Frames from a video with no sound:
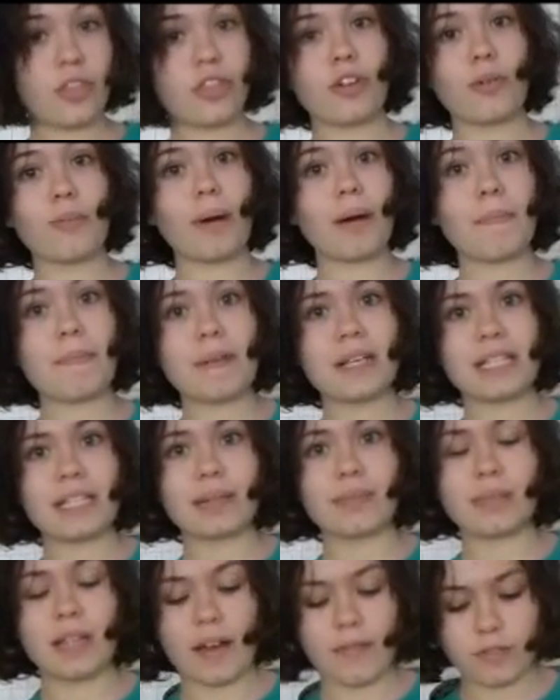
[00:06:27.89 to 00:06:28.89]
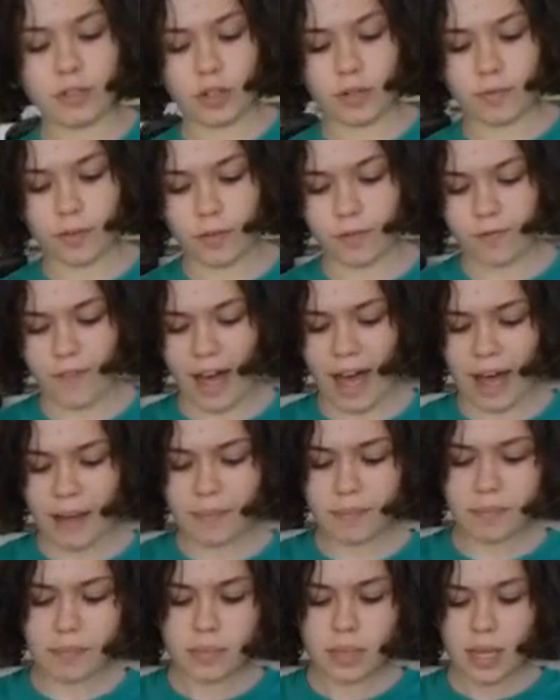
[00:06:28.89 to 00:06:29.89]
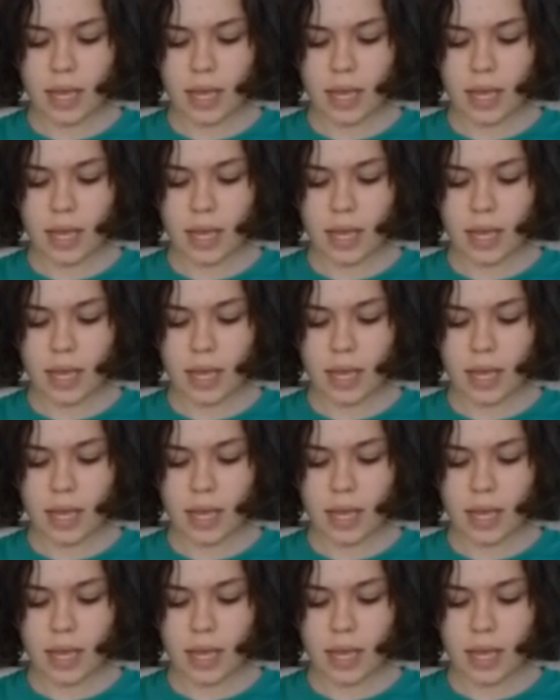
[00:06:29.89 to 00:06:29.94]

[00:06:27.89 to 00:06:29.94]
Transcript: There might be some leftover fat,